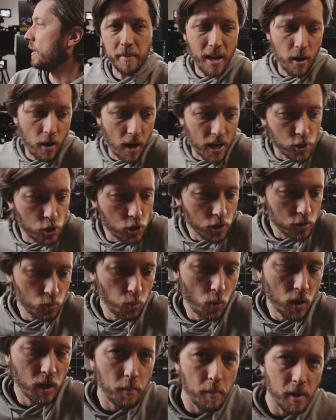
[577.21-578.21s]
Now, I
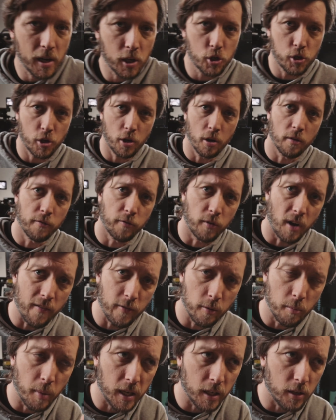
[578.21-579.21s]
just want to make sure for
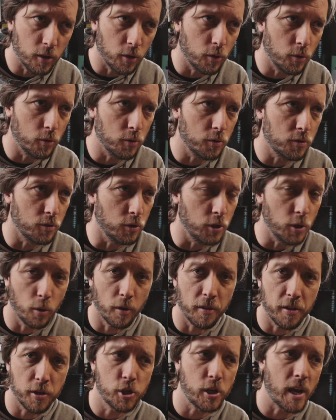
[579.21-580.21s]
everybody who's new
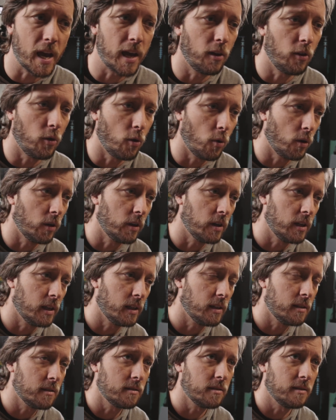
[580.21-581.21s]
to the channel or
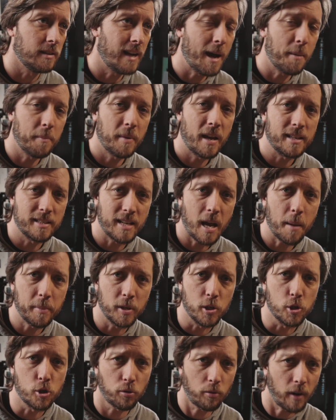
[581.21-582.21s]
has not
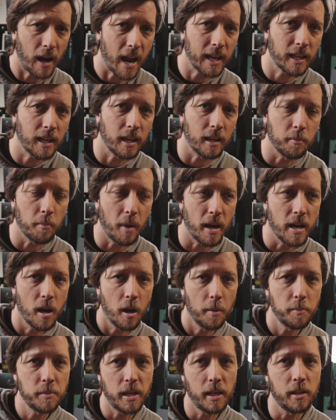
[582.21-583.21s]
been tracking my
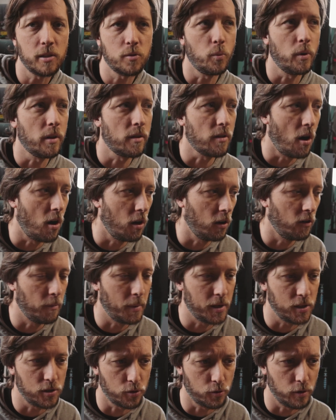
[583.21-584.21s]
updates with all of
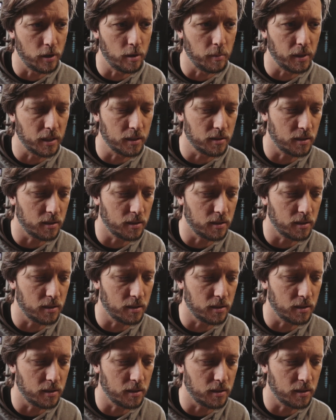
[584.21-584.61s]
my streaming